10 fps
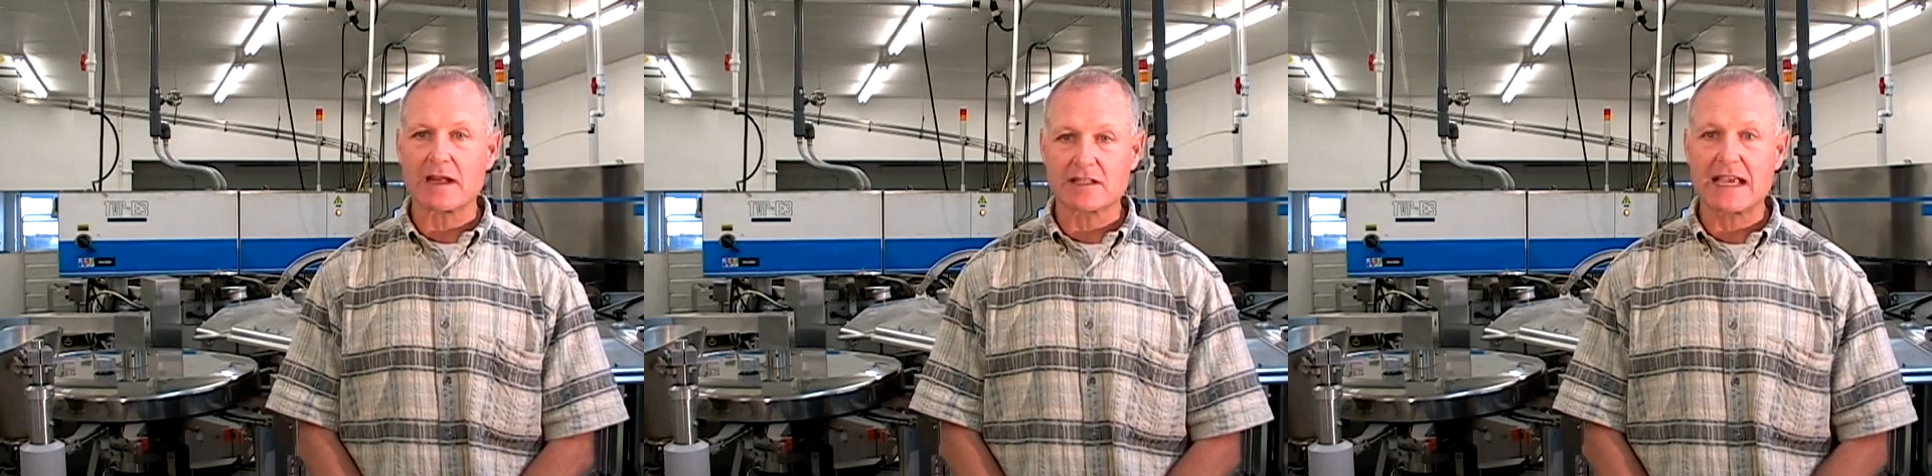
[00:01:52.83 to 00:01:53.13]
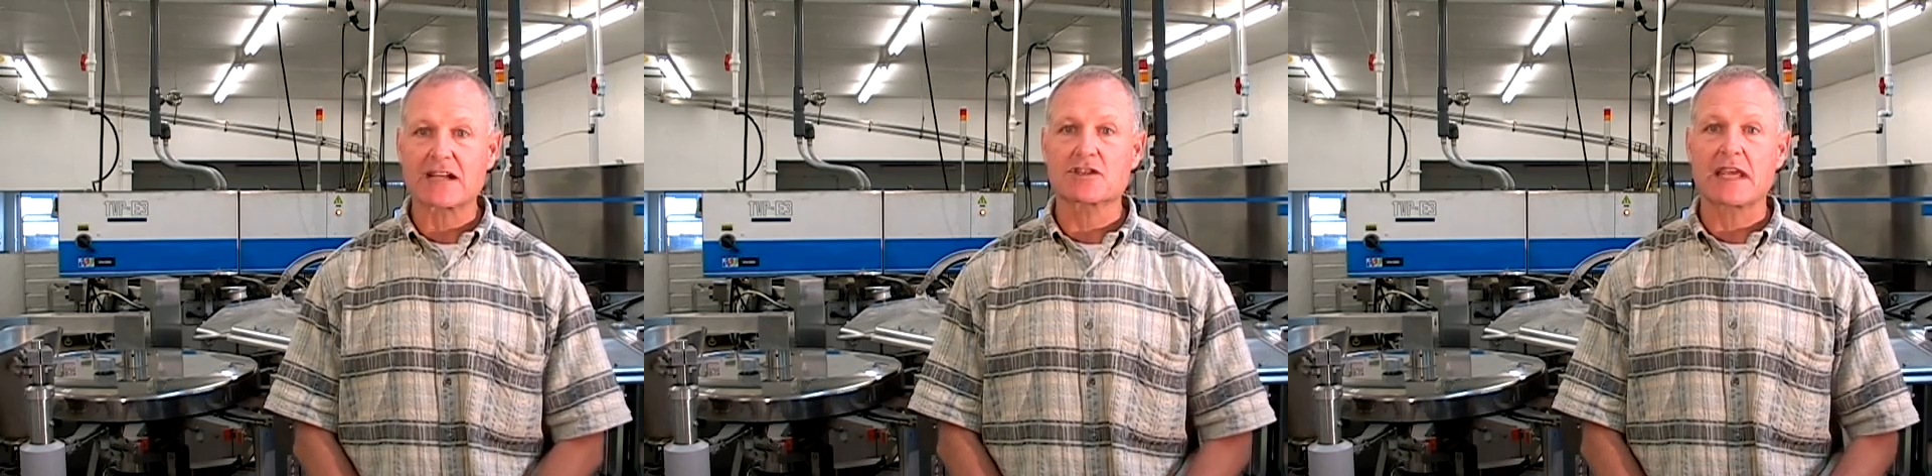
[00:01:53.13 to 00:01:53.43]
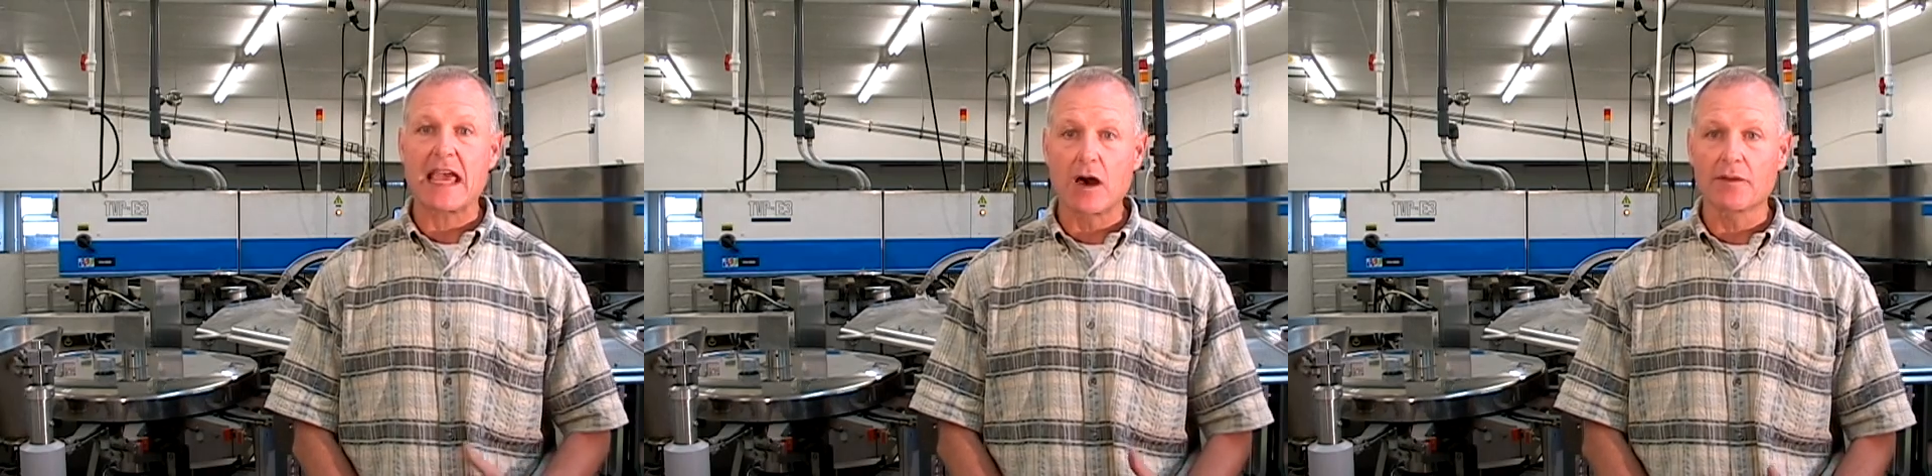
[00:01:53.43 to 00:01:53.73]
It's actually
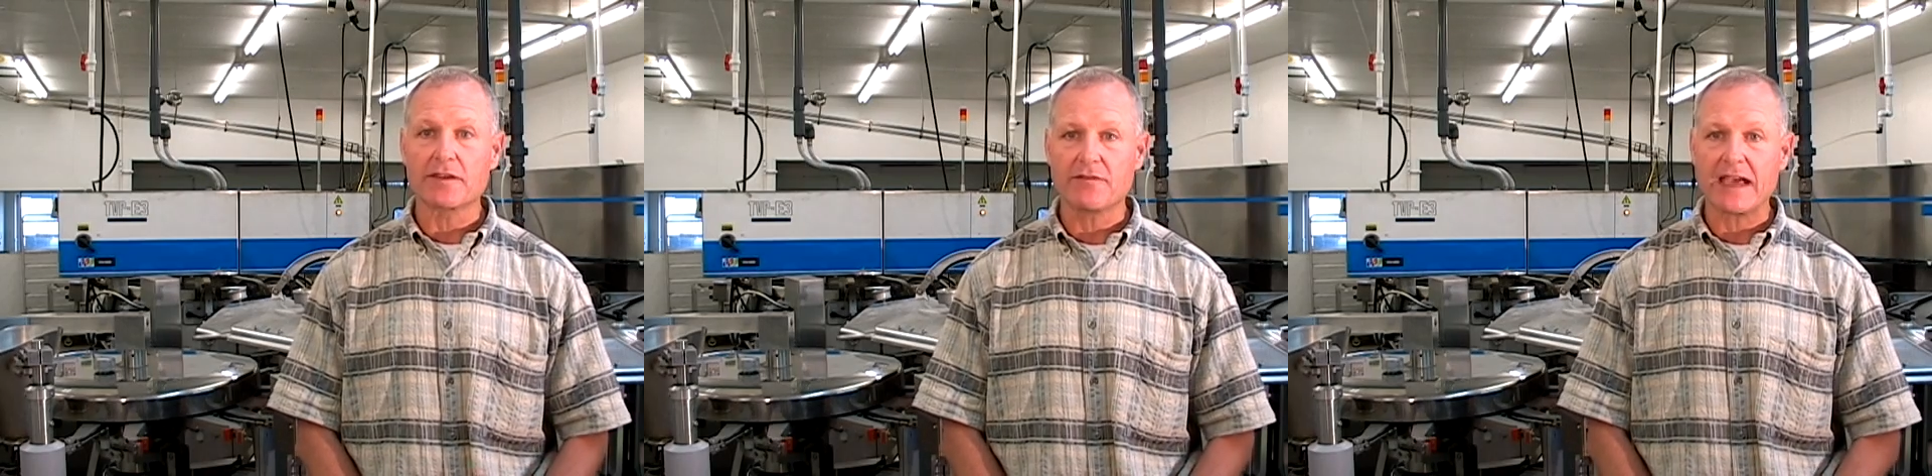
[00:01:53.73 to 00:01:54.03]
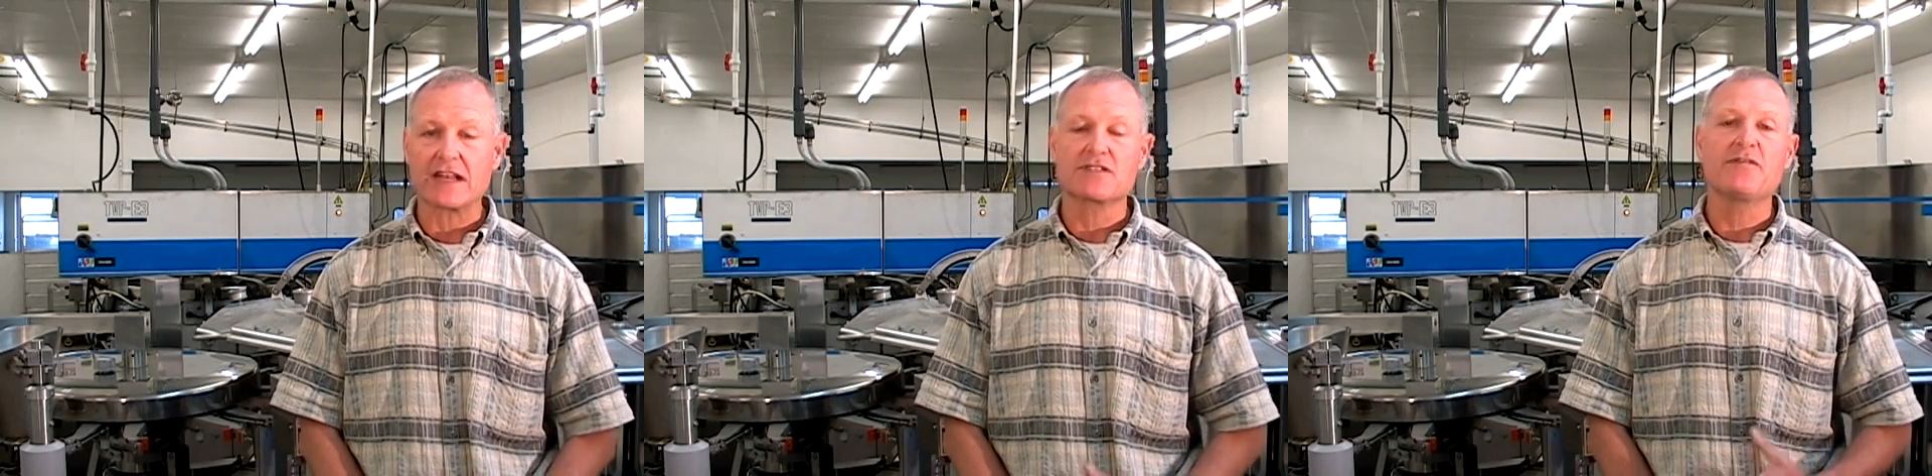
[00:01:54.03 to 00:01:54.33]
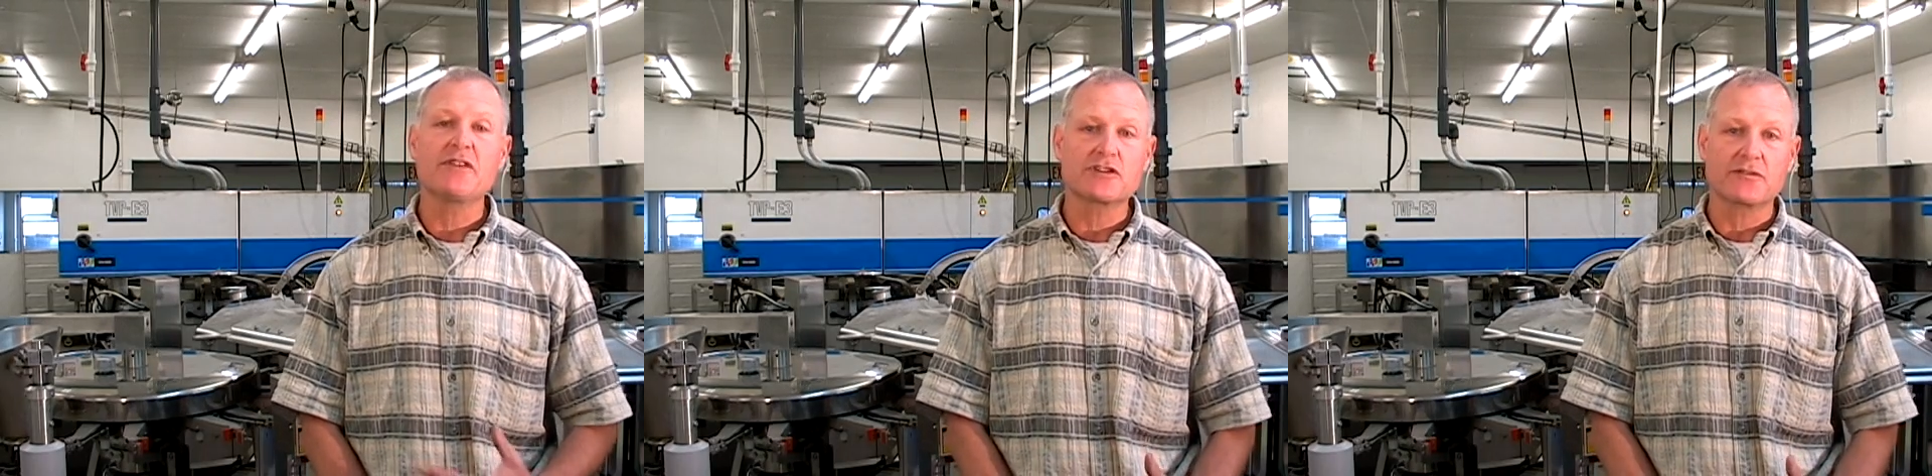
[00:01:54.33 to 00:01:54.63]
healthy fat. It's
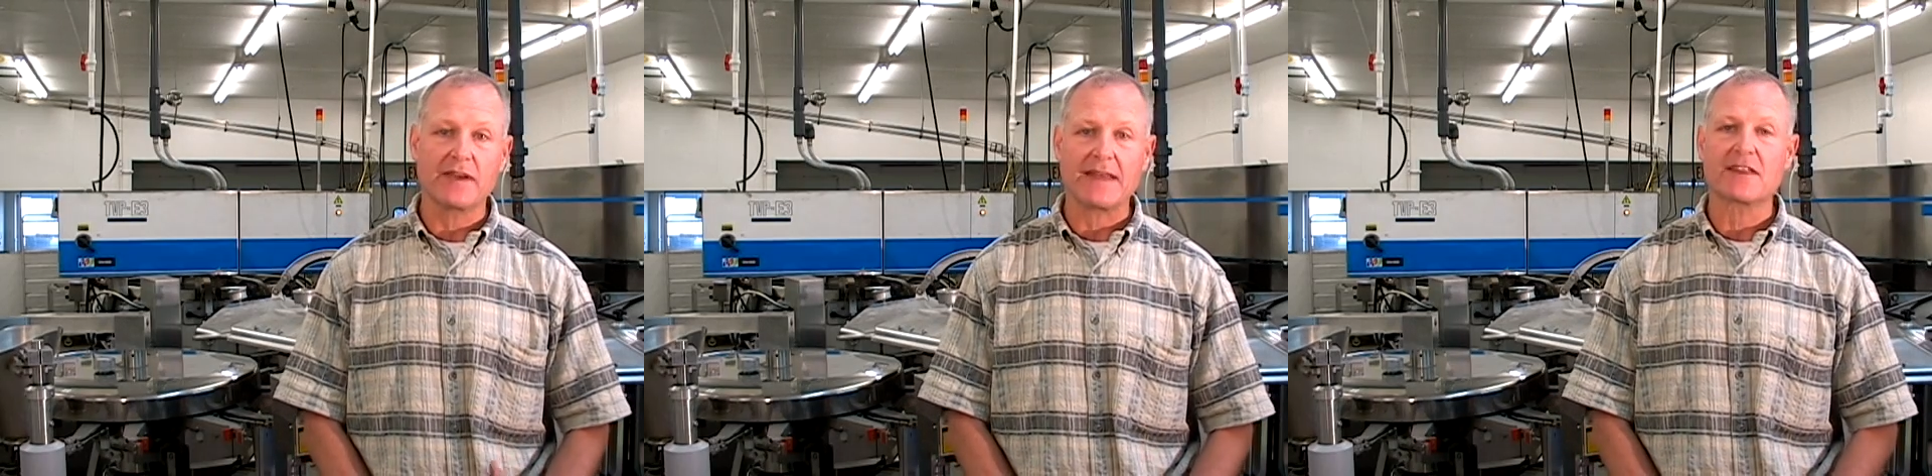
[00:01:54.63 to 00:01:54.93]
fish fat.